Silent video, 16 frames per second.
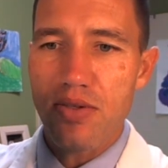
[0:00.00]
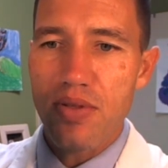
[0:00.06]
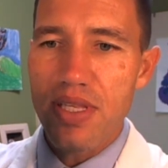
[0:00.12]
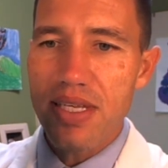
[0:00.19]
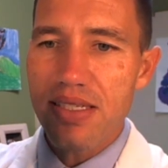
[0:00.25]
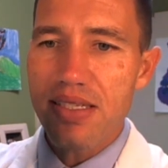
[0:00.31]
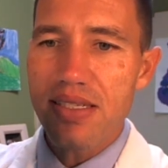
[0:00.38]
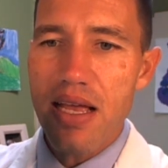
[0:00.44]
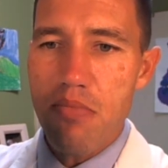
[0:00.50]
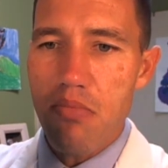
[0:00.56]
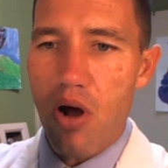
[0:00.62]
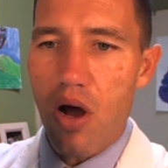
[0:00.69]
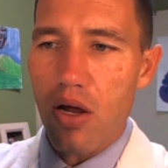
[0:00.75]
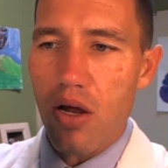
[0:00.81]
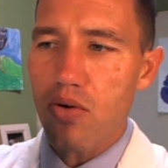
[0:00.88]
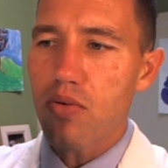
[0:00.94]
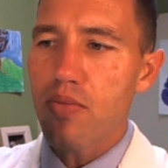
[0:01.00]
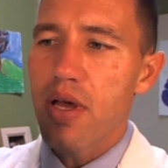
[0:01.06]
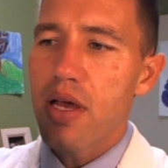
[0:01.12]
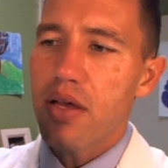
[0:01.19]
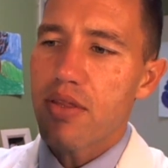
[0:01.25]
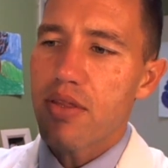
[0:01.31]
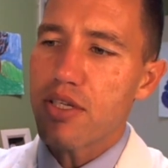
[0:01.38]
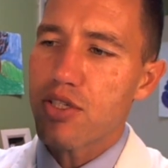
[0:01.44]
So this is a model
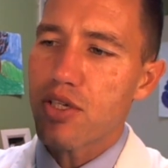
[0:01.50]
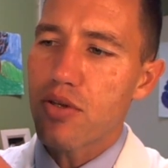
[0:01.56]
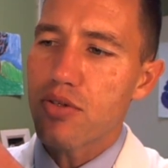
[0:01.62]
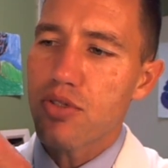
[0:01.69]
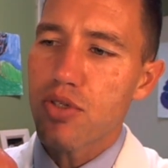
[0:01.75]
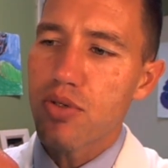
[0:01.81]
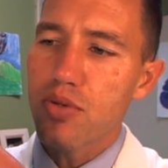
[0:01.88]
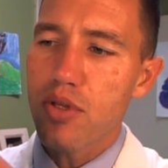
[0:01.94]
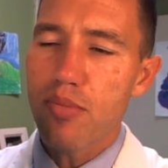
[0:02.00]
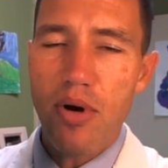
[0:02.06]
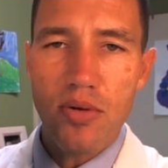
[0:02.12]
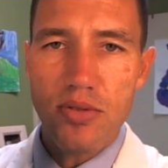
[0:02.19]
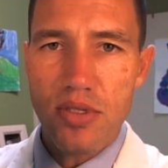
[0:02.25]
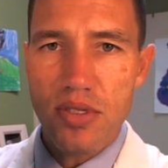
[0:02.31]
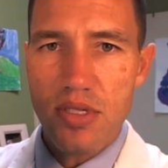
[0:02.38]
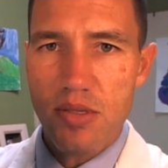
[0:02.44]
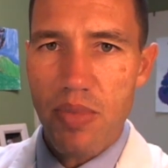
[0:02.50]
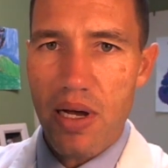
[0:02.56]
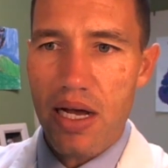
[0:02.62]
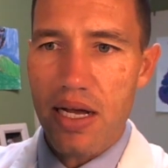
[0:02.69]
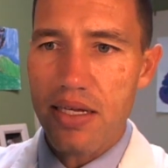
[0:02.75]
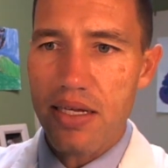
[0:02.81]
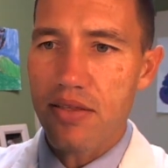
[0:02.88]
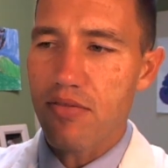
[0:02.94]
that shows two of the bones of the
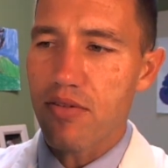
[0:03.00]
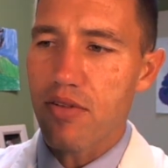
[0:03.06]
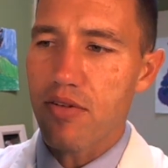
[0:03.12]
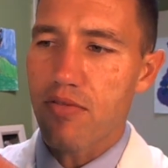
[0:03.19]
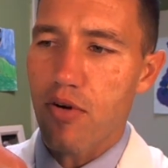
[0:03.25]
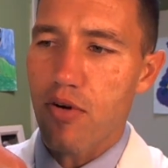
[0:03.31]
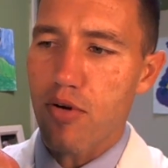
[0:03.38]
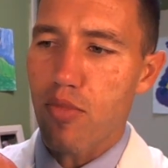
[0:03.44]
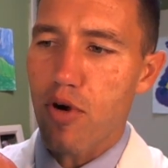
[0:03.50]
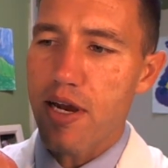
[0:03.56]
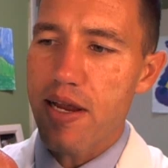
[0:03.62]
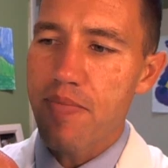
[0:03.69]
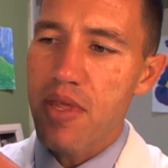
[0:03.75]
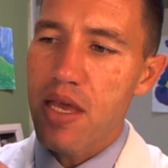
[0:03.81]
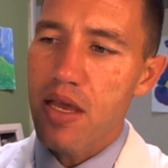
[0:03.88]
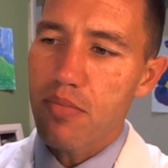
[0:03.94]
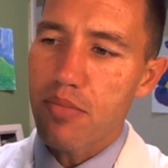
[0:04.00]
spine, the vertebrae.